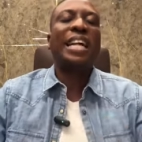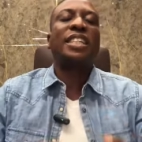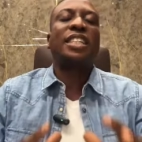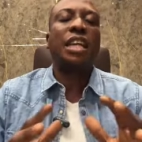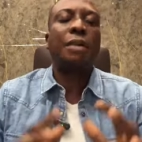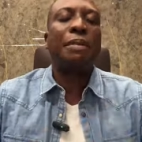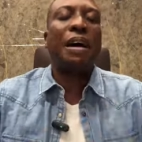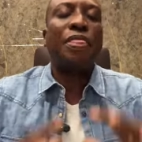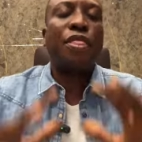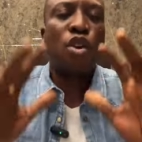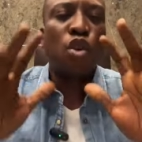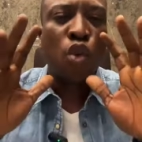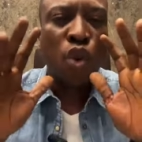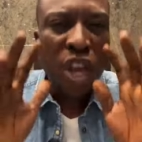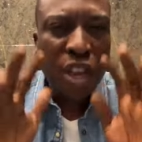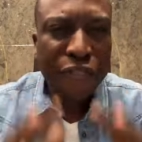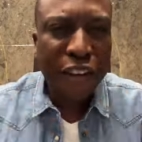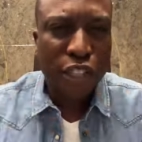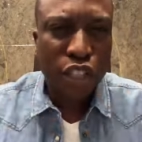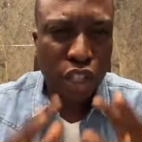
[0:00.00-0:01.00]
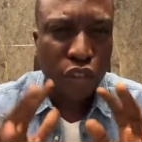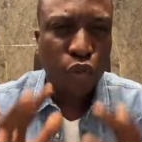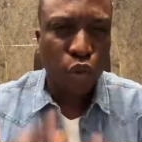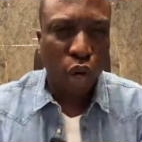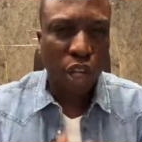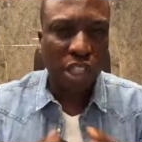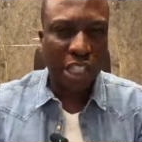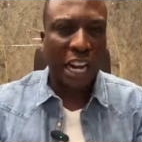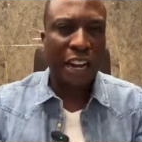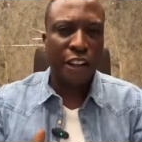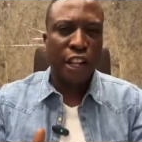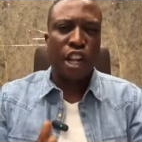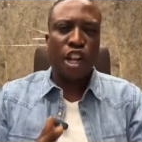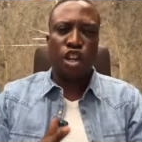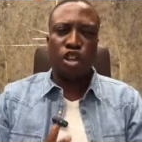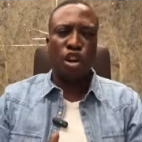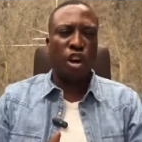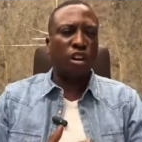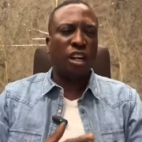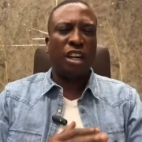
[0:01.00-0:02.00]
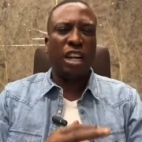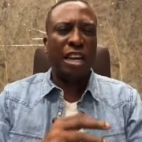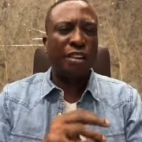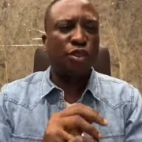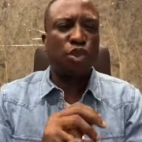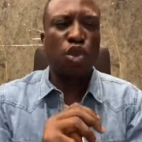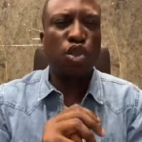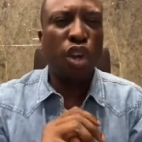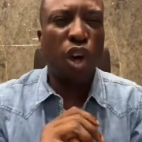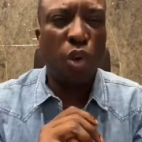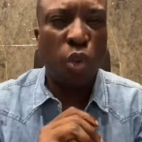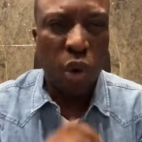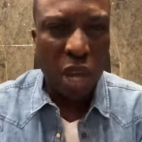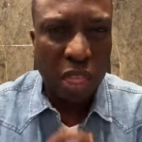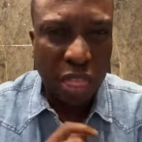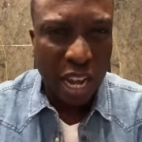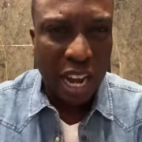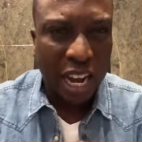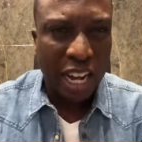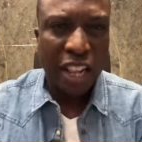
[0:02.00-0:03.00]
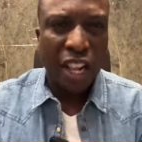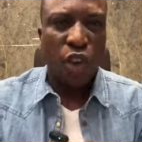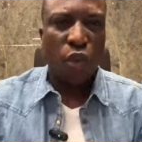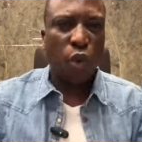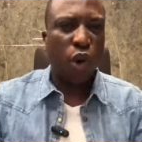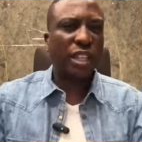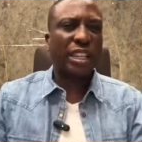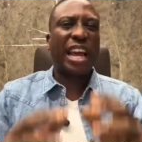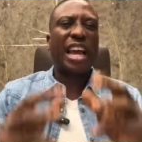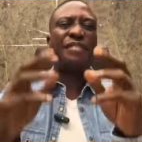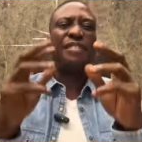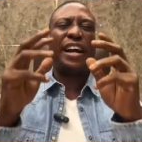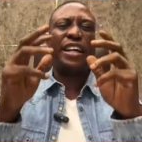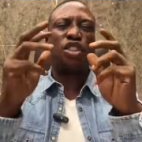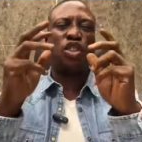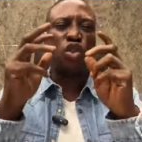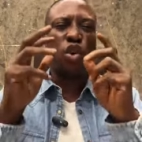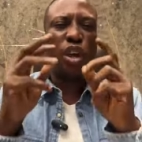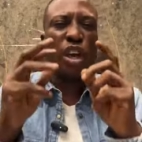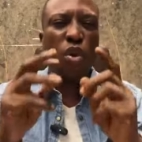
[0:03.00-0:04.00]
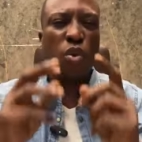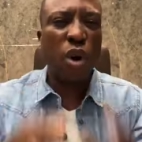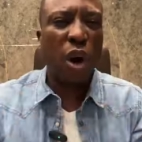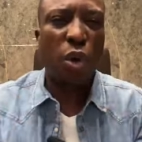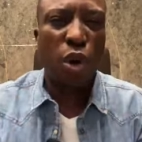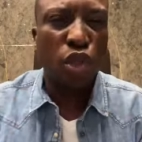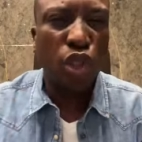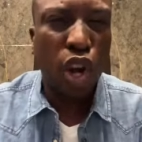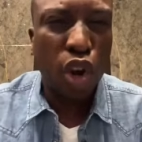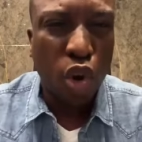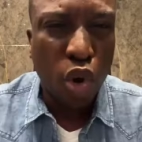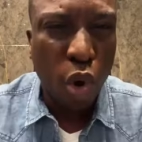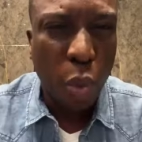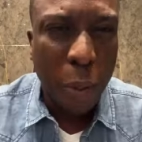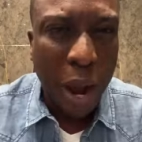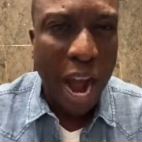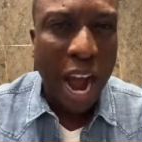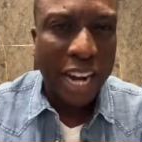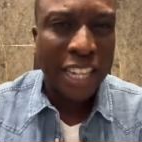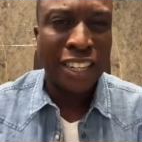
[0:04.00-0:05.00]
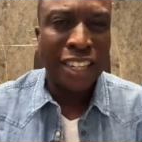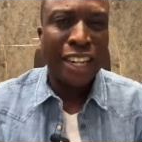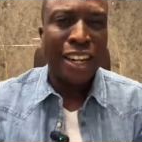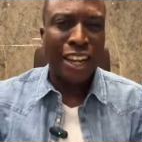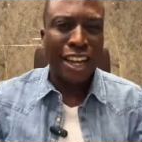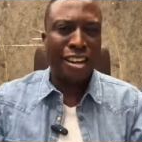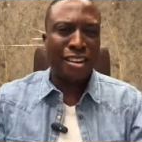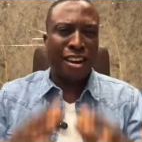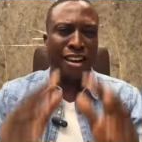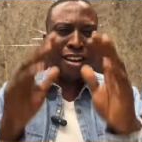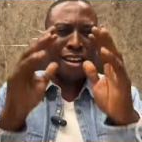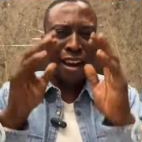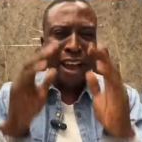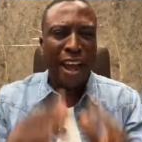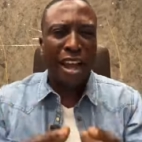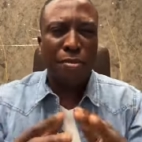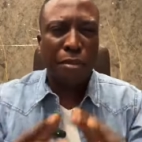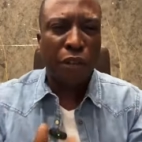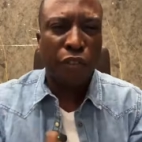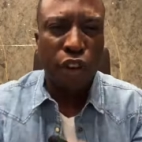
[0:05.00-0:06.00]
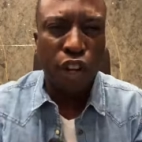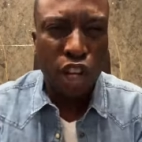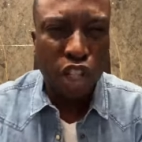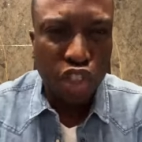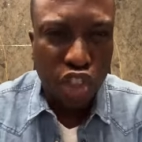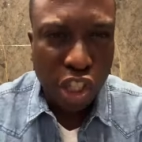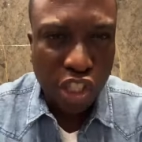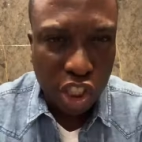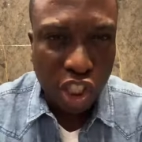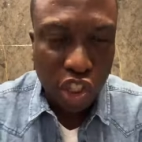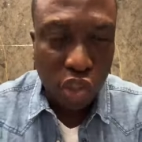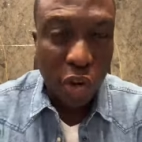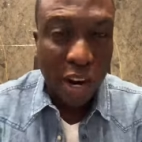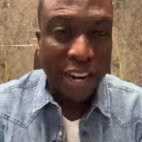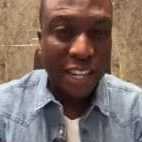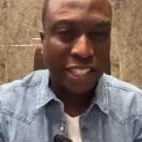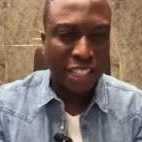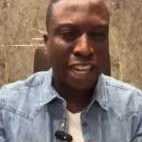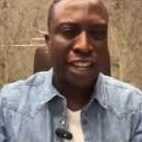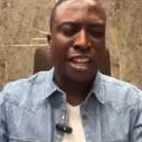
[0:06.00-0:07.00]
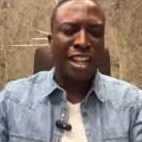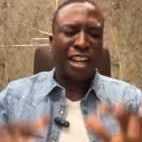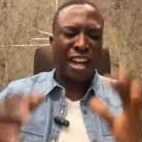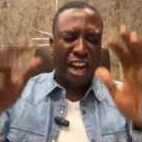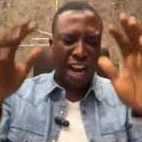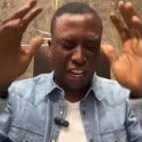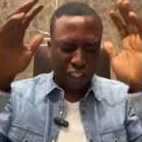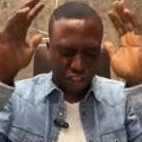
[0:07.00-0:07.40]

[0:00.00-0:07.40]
planted by the rivers of water. Your leaves will not wither. Whatever is doing well will not go by. In the name of the Lord Jesus Christ, uh,